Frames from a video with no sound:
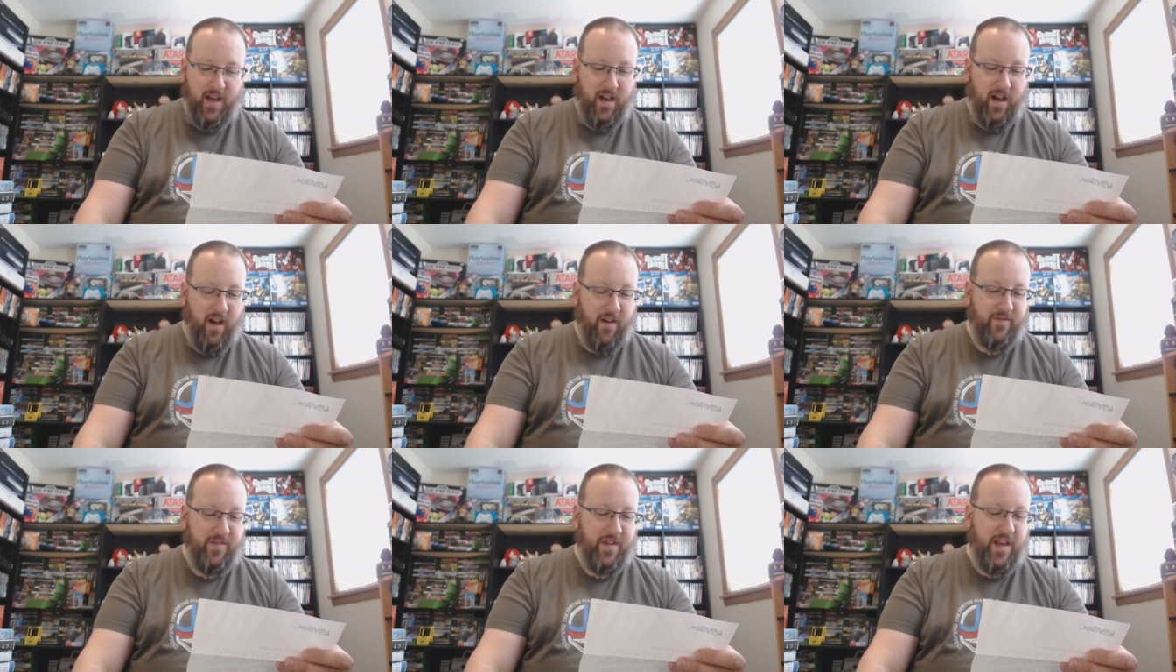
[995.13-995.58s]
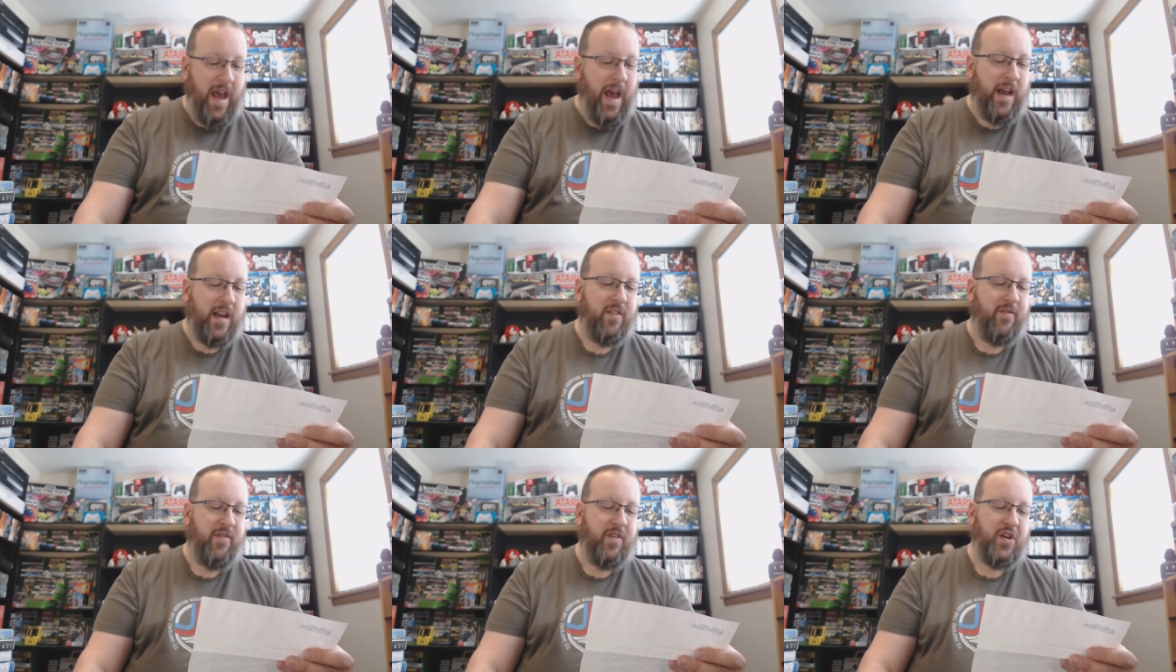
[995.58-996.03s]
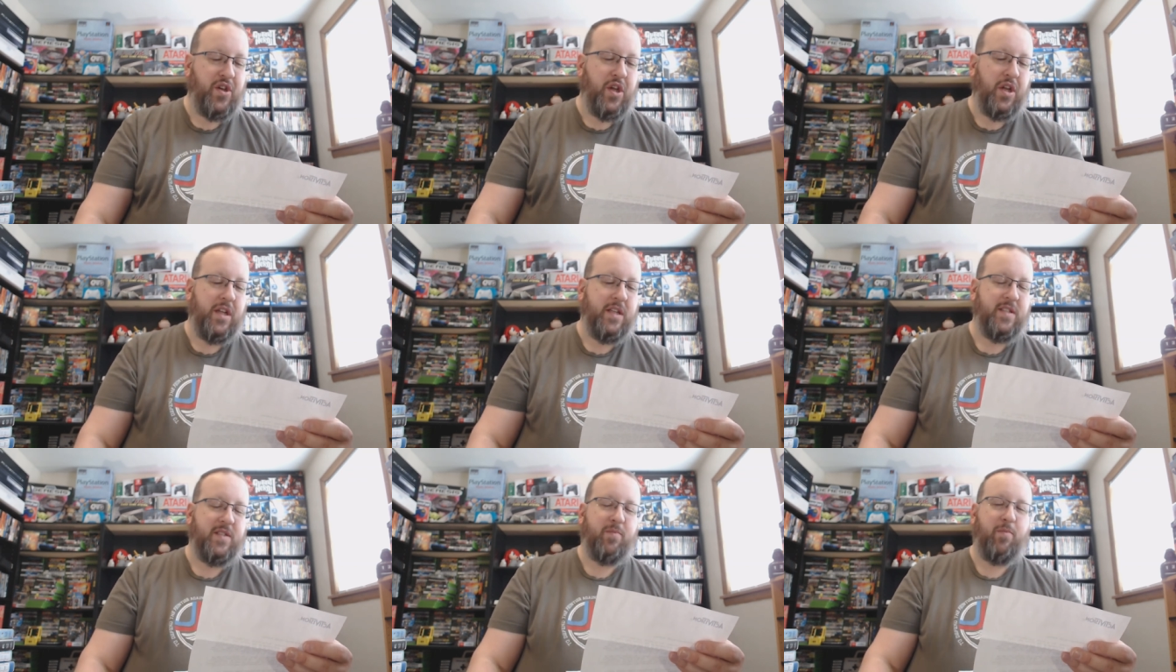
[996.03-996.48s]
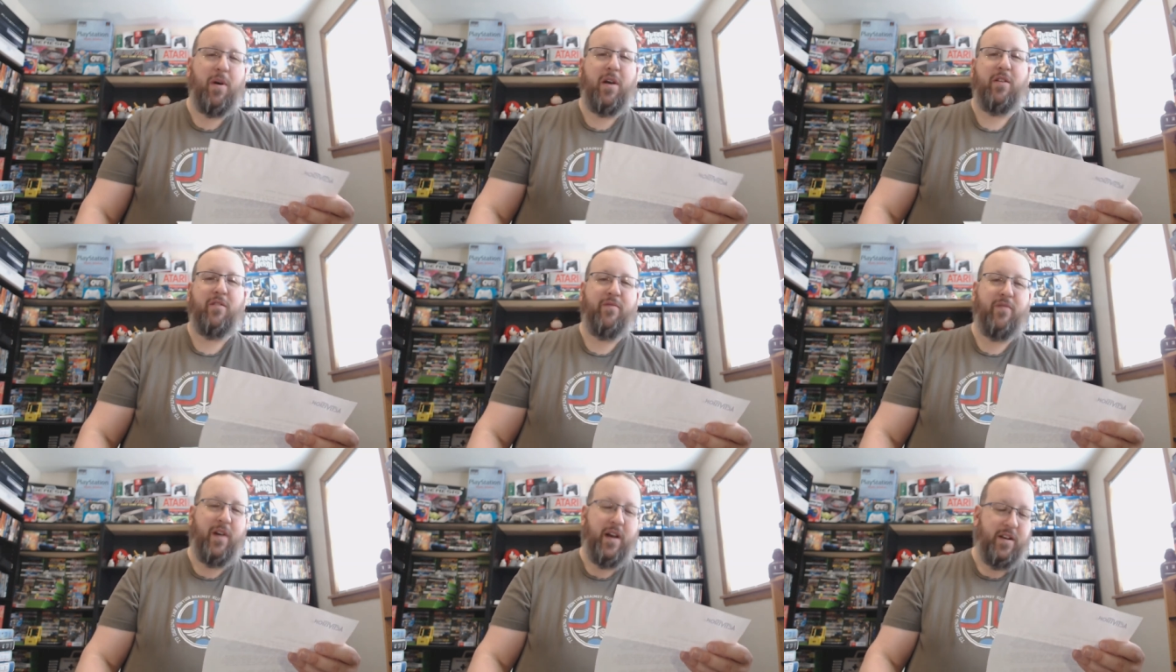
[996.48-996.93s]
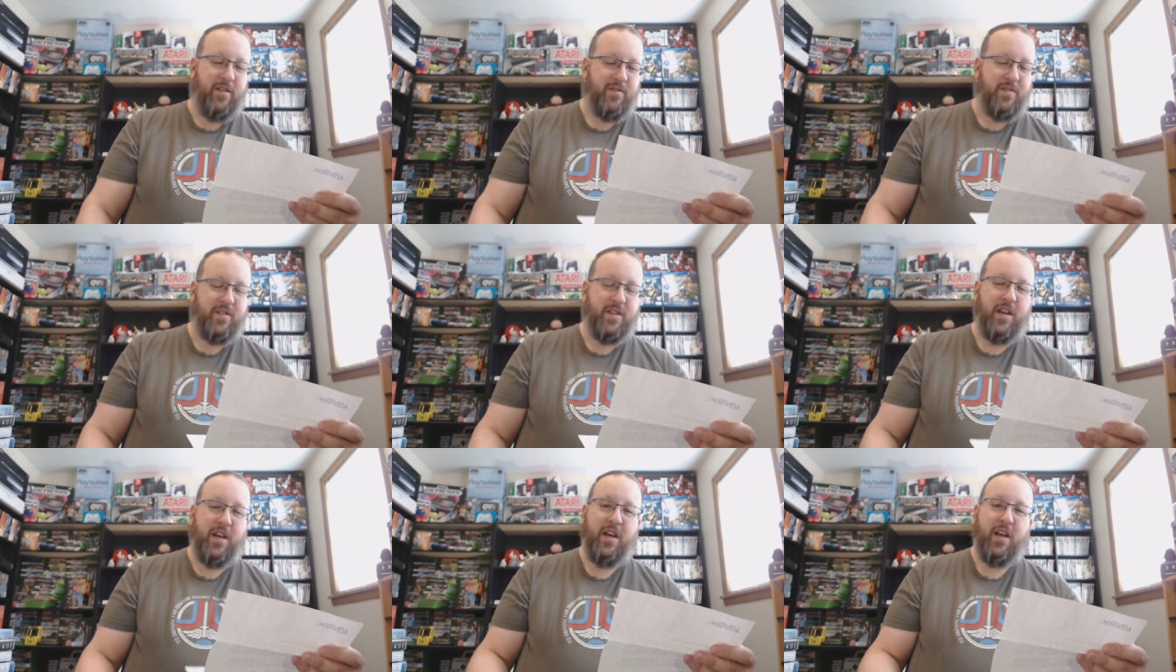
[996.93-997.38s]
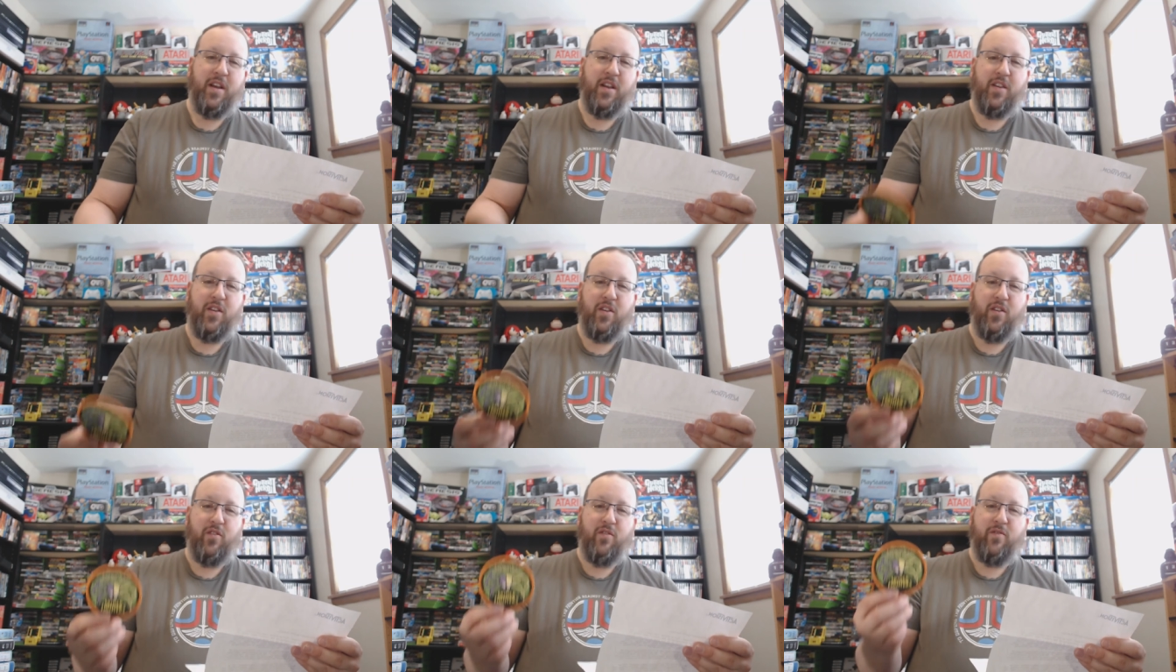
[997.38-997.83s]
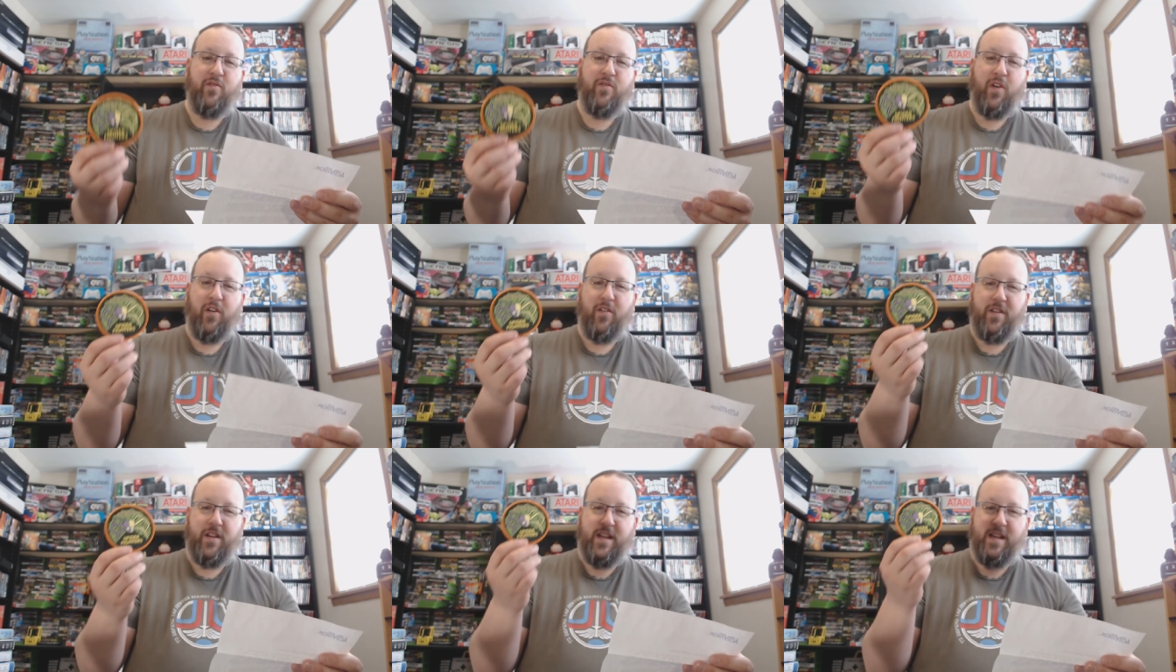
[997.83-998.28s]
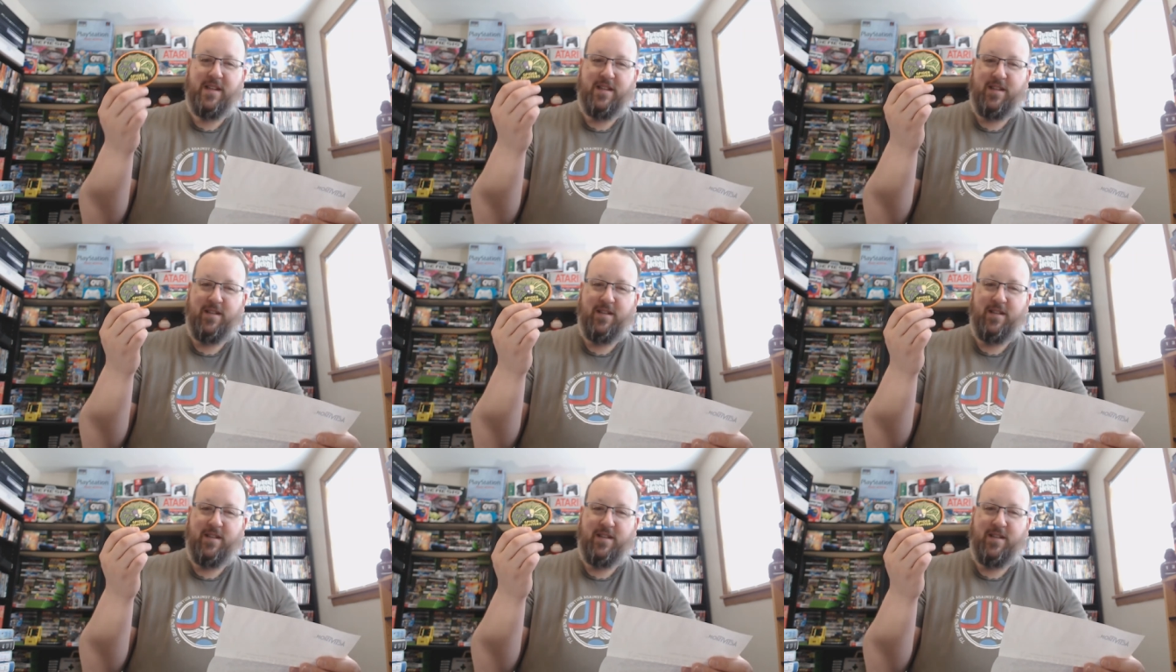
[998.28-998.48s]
of the Activision Spider Fighters. You've earned it.